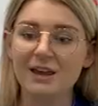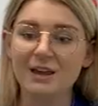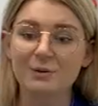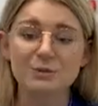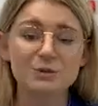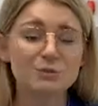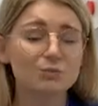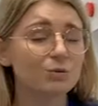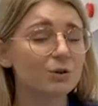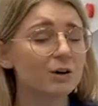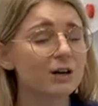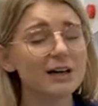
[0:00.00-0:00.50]
It
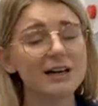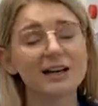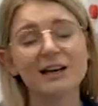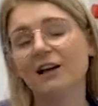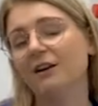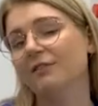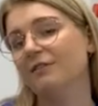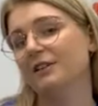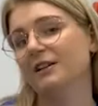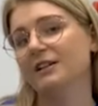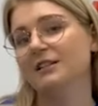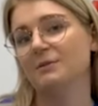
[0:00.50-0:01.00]
was really
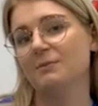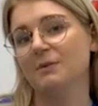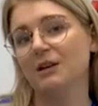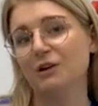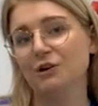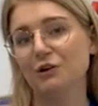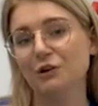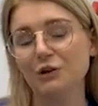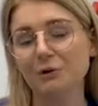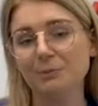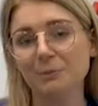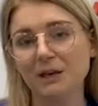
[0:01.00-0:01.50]
lovely to
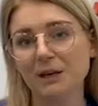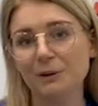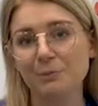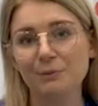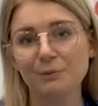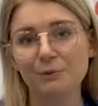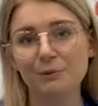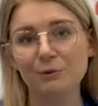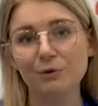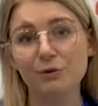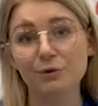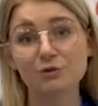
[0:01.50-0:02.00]
meet new
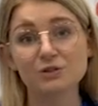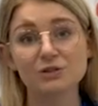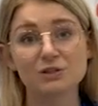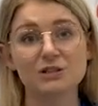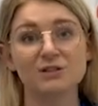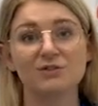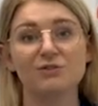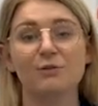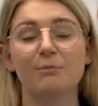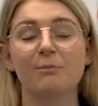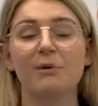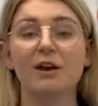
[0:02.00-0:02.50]
people, not
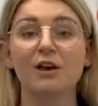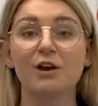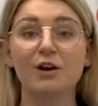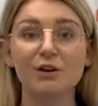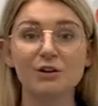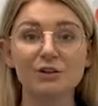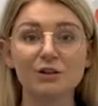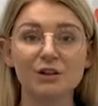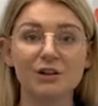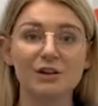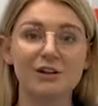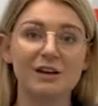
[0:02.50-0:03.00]
just from my
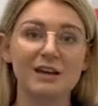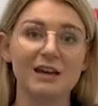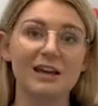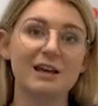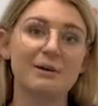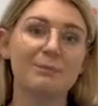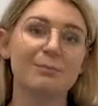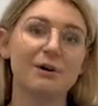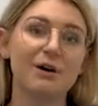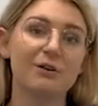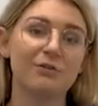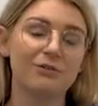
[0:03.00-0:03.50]
own
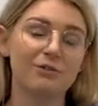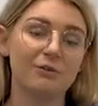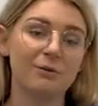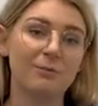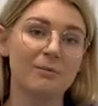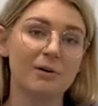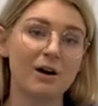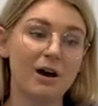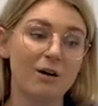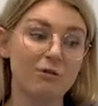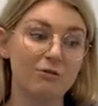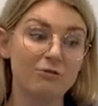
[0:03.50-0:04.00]
uni, but
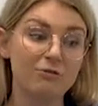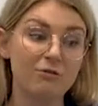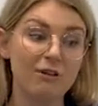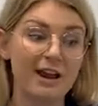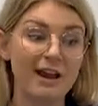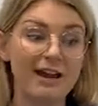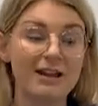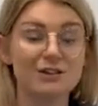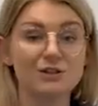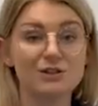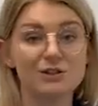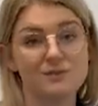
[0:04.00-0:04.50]
from a
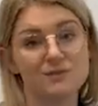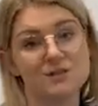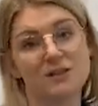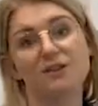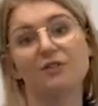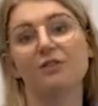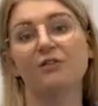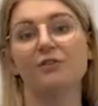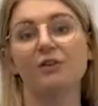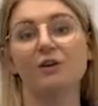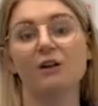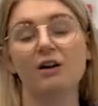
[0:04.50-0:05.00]
range of
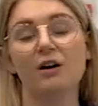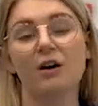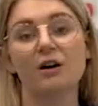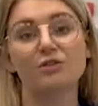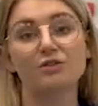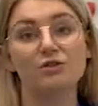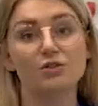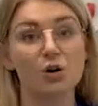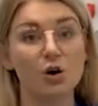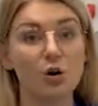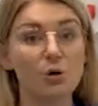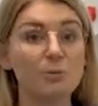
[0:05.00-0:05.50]
different
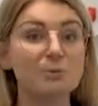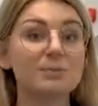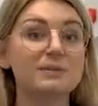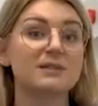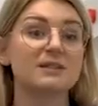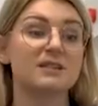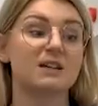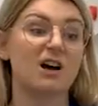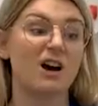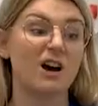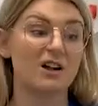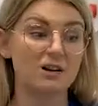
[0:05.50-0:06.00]
jobs,
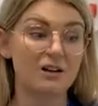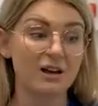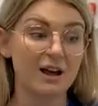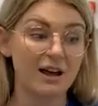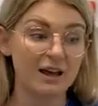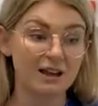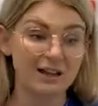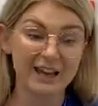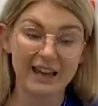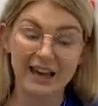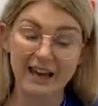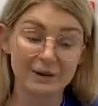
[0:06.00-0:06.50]

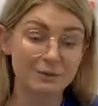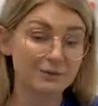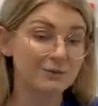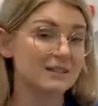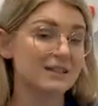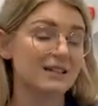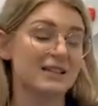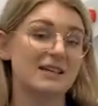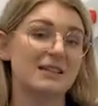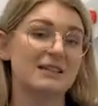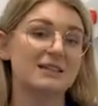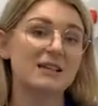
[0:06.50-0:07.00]

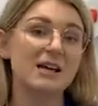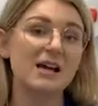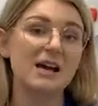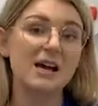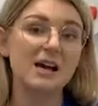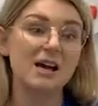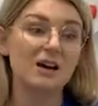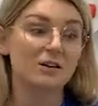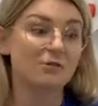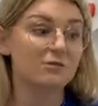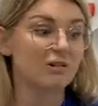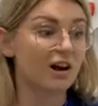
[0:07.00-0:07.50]
counties,
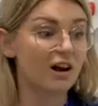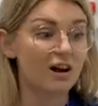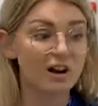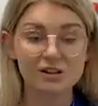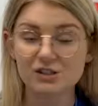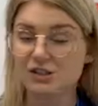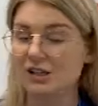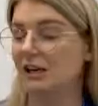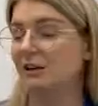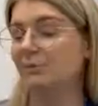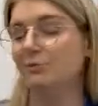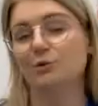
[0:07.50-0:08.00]

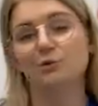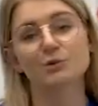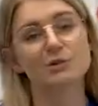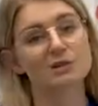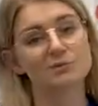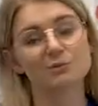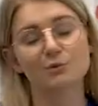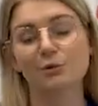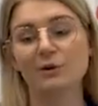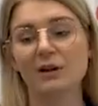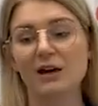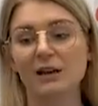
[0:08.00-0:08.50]
large animal,
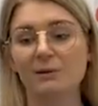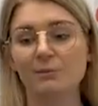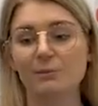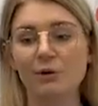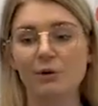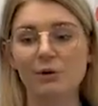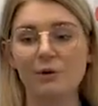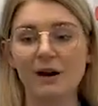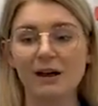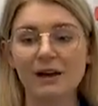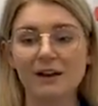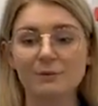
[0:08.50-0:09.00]
small
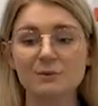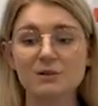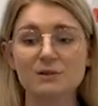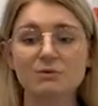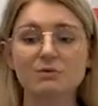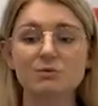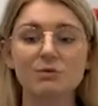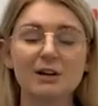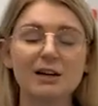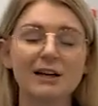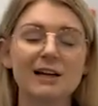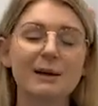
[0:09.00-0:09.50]
animal, and it was
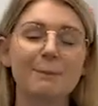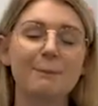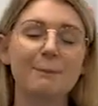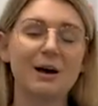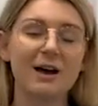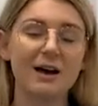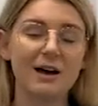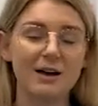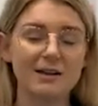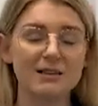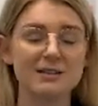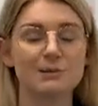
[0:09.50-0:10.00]
a really
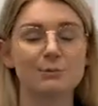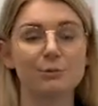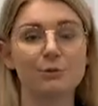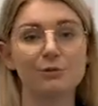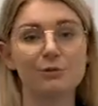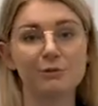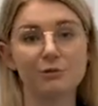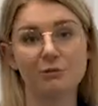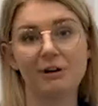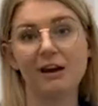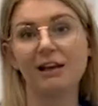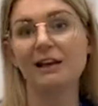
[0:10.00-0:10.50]

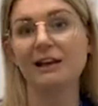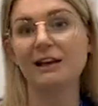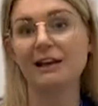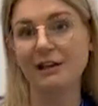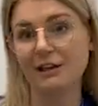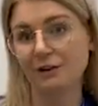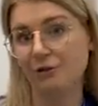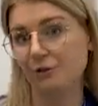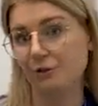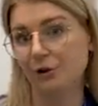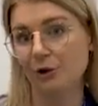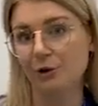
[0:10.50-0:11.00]
personable,
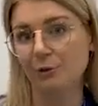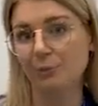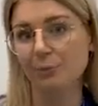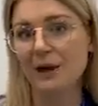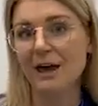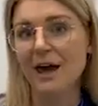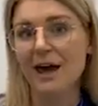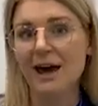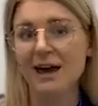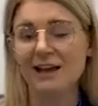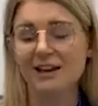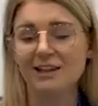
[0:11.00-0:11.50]
friendly group.
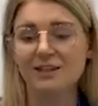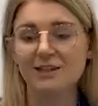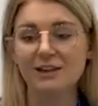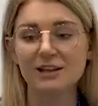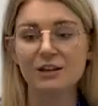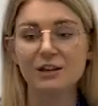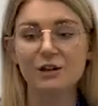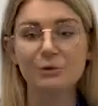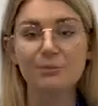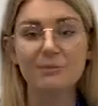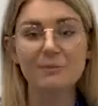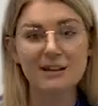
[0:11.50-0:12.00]
And I
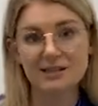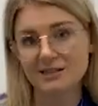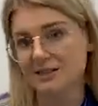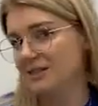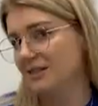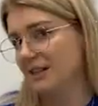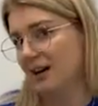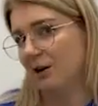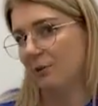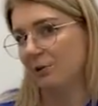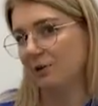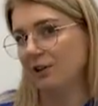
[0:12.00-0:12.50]
think you
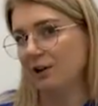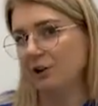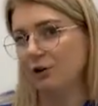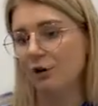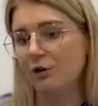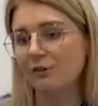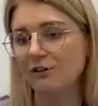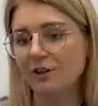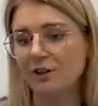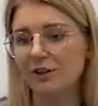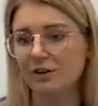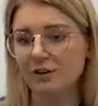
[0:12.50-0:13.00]
miss that with a
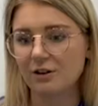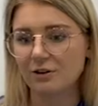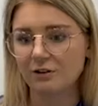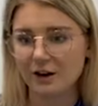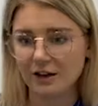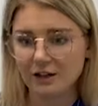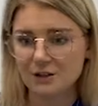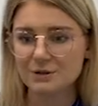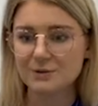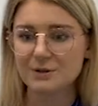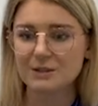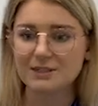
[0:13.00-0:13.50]
lot of other
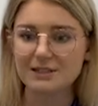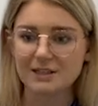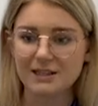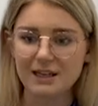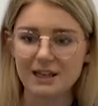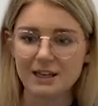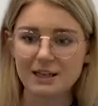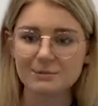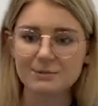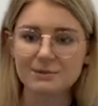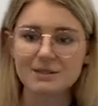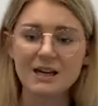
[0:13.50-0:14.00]
graduate
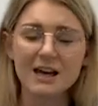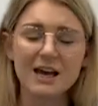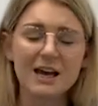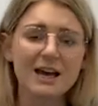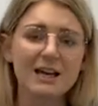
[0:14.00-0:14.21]
schemes.